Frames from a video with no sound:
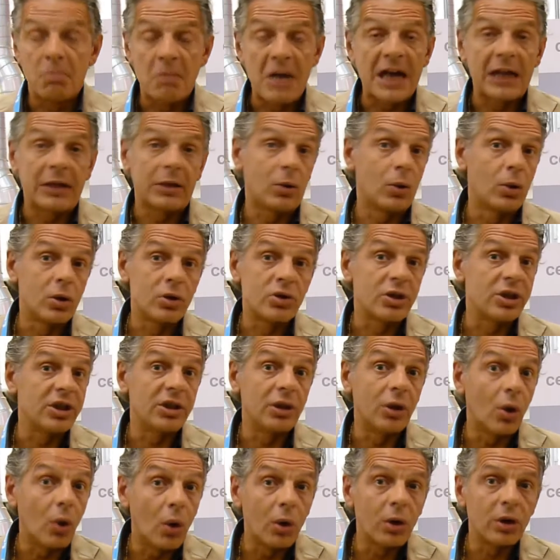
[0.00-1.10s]
but also in
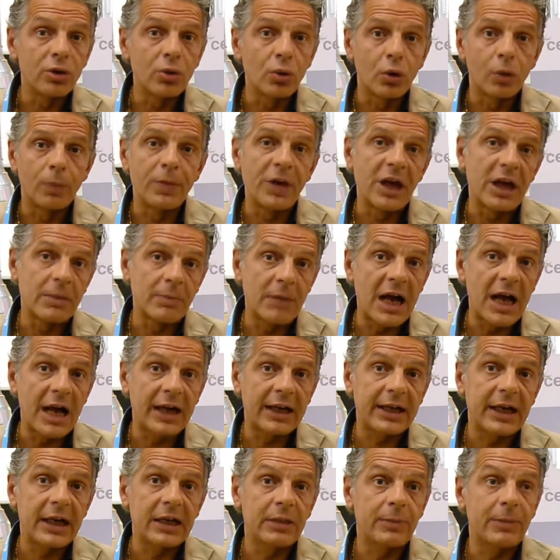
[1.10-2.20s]
the whole European
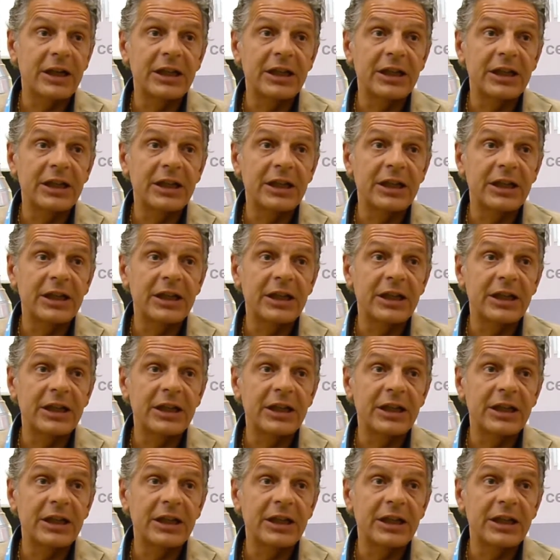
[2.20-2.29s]
market,